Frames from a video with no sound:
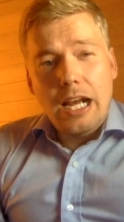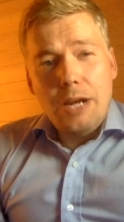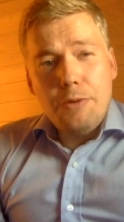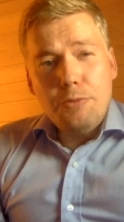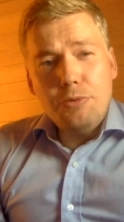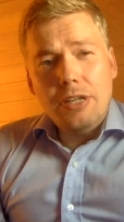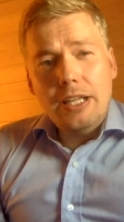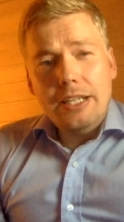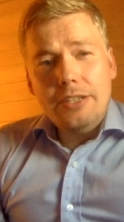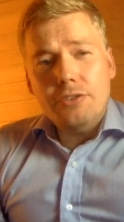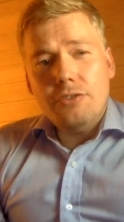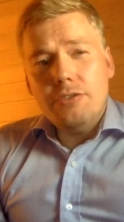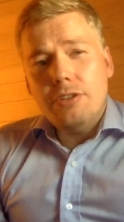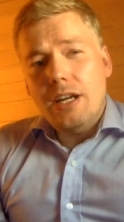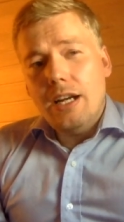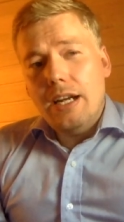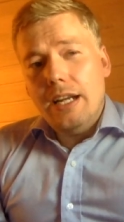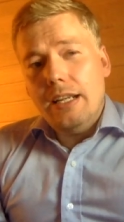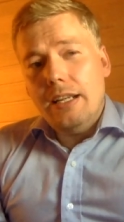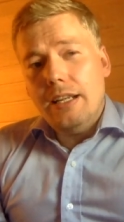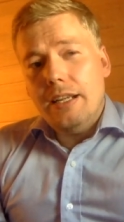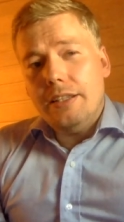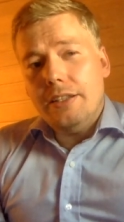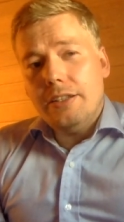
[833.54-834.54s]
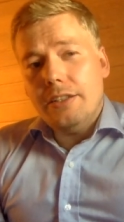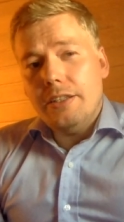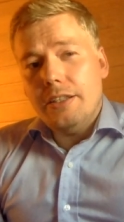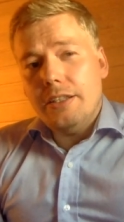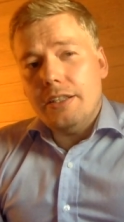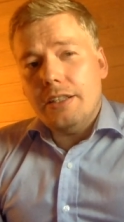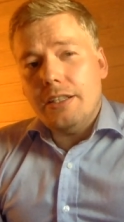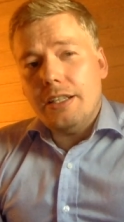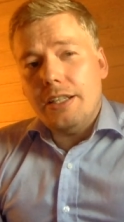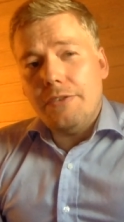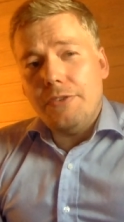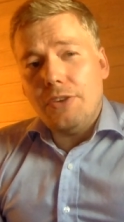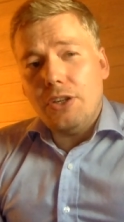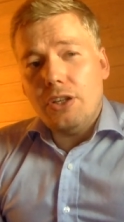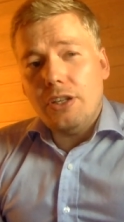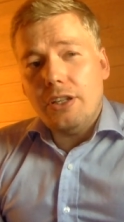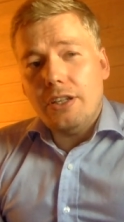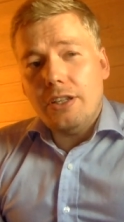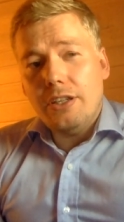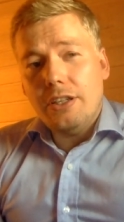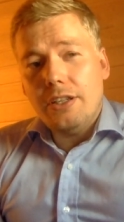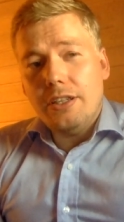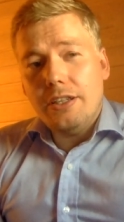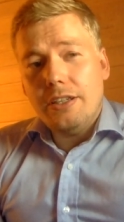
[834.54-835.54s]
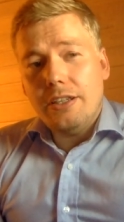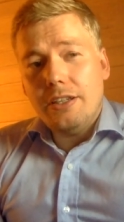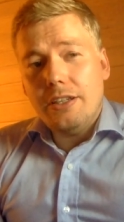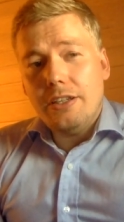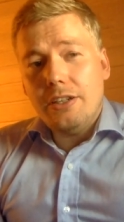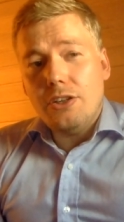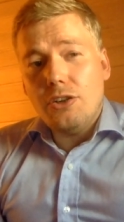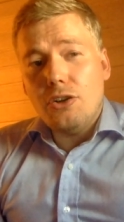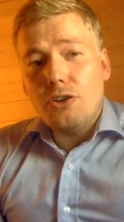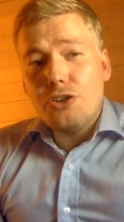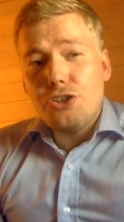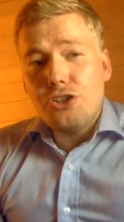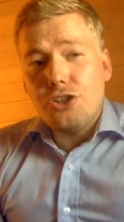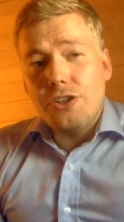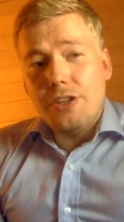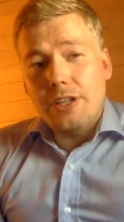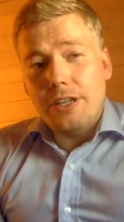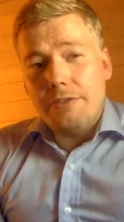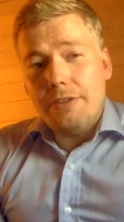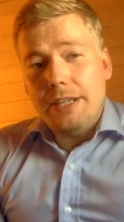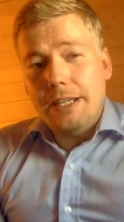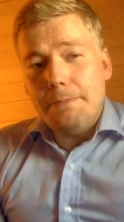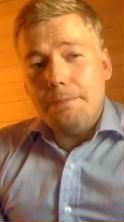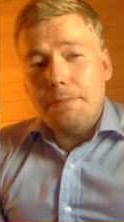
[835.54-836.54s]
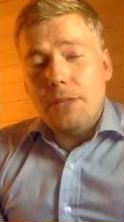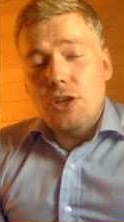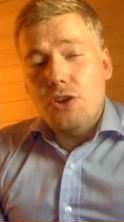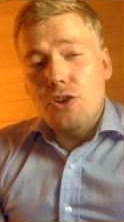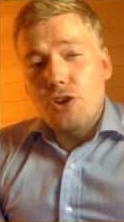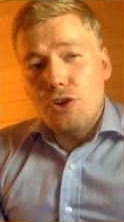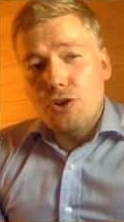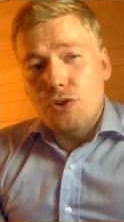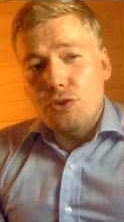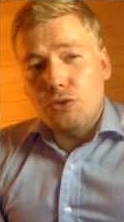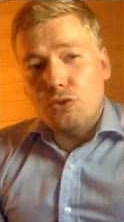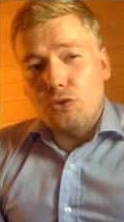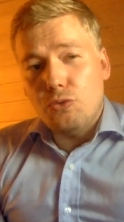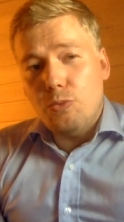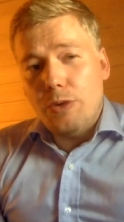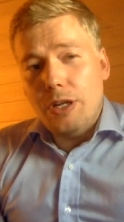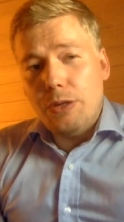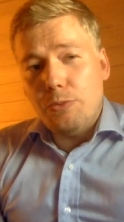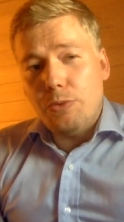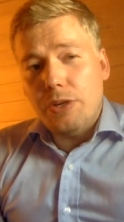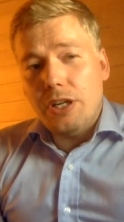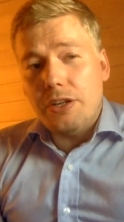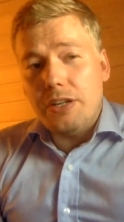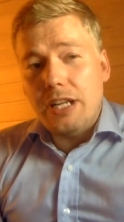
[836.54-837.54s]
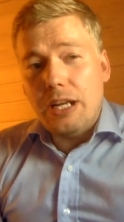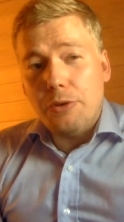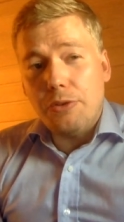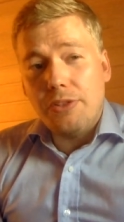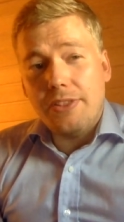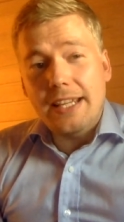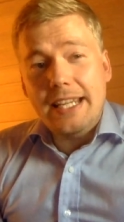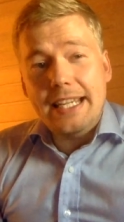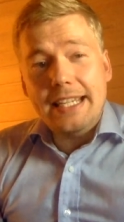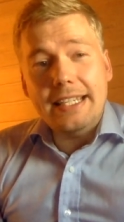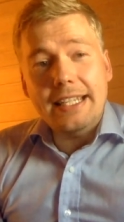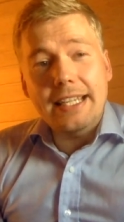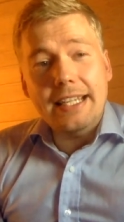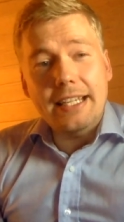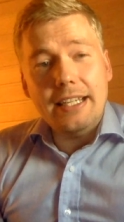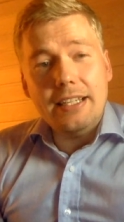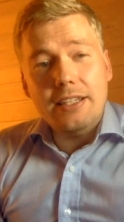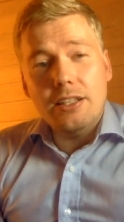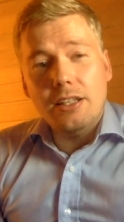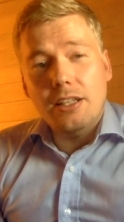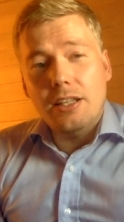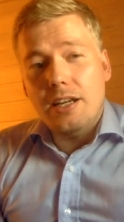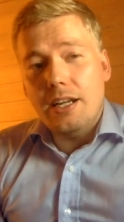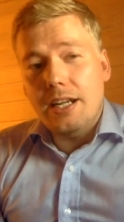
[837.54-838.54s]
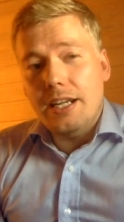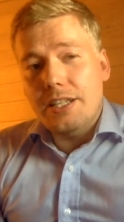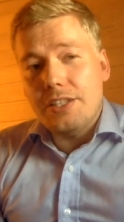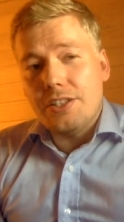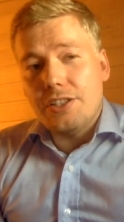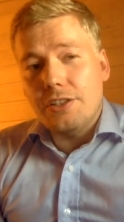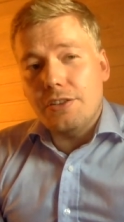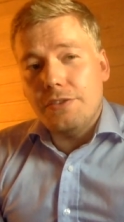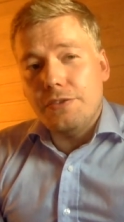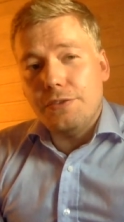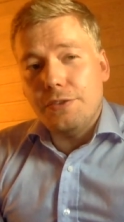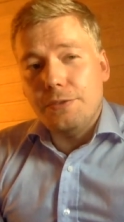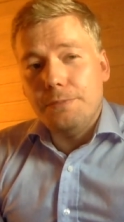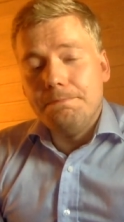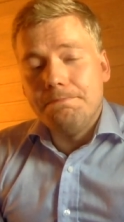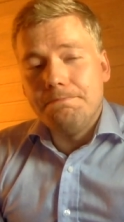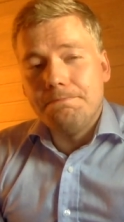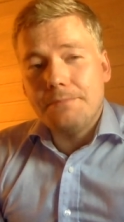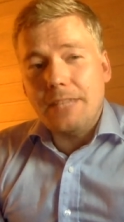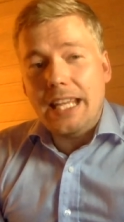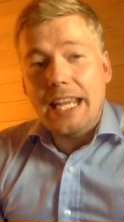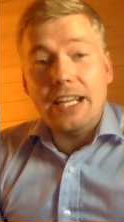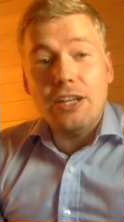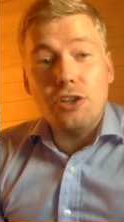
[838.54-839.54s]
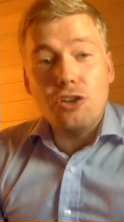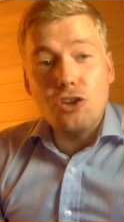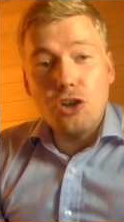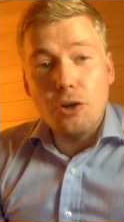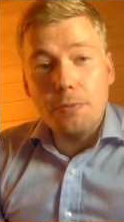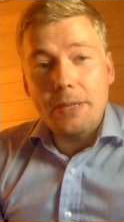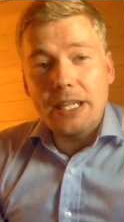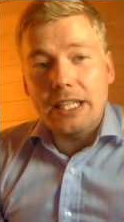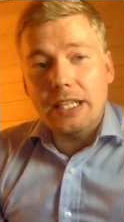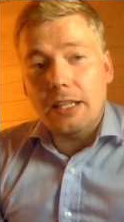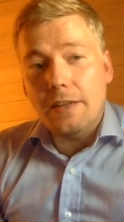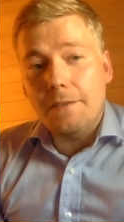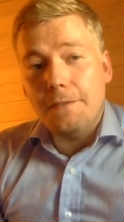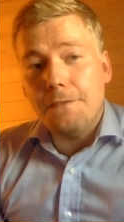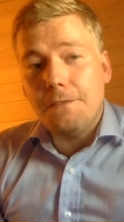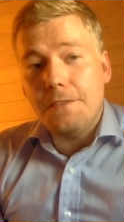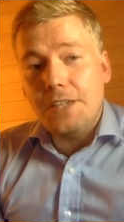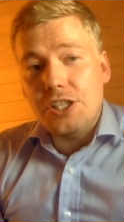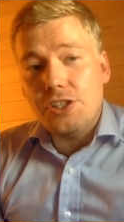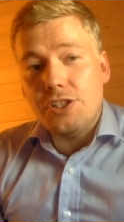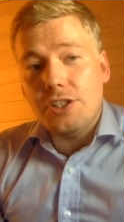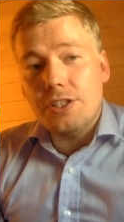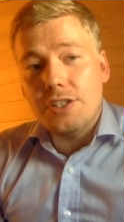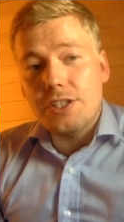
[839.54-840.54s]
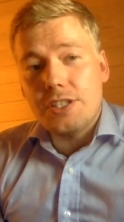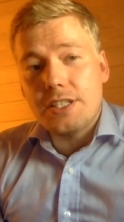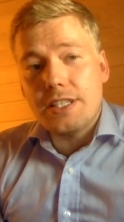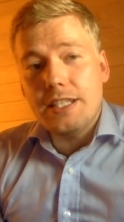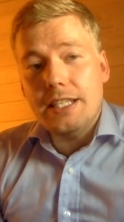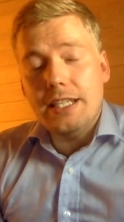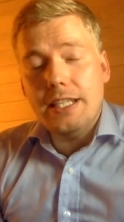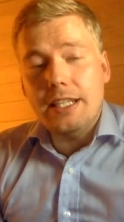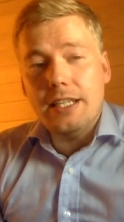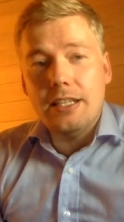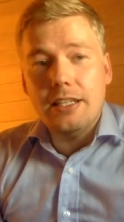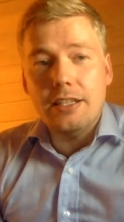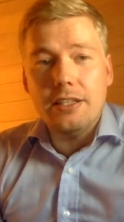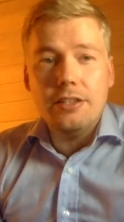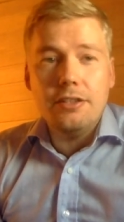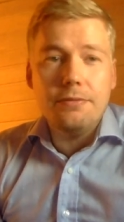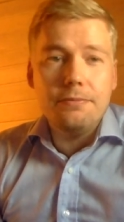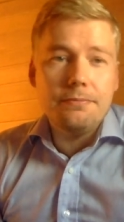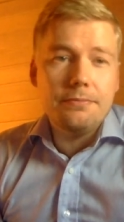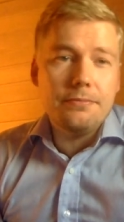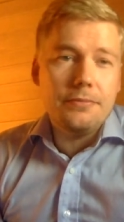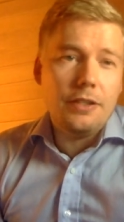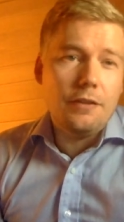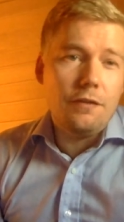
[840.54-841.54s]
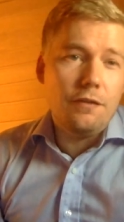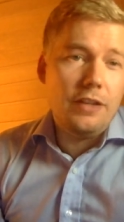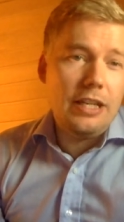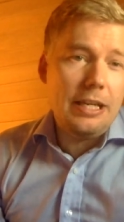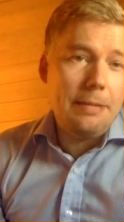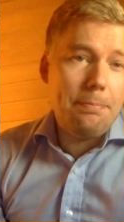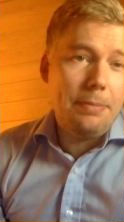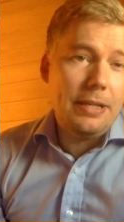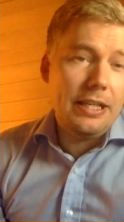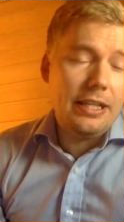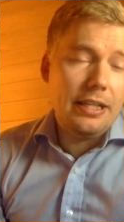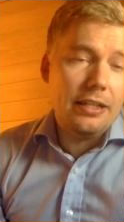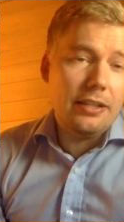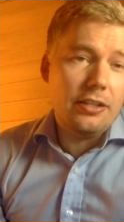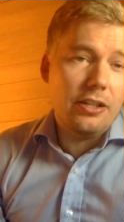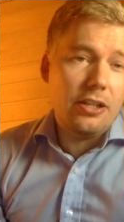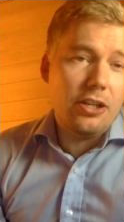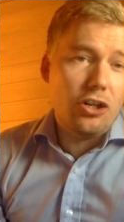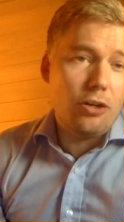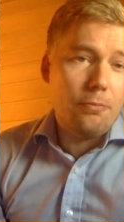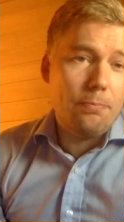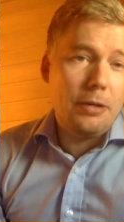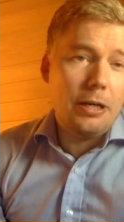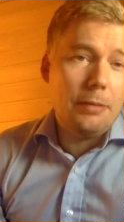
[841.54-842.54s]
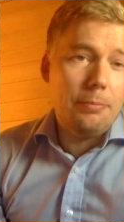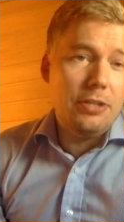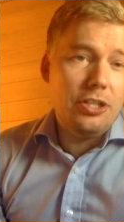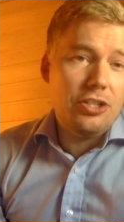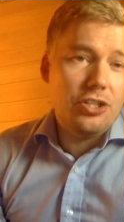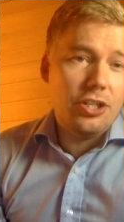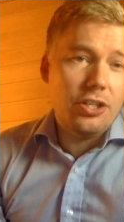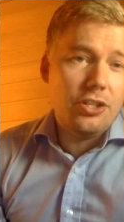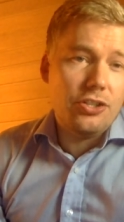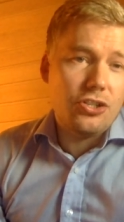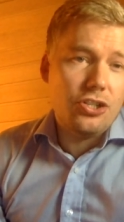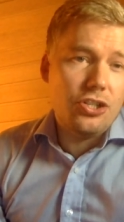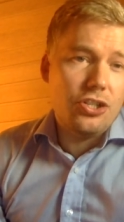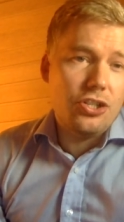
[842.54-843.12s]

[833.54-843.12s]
I would like to highlight a kind of cautionary note when we are now thinking in the lines of economic efficiency and flipping entire publishing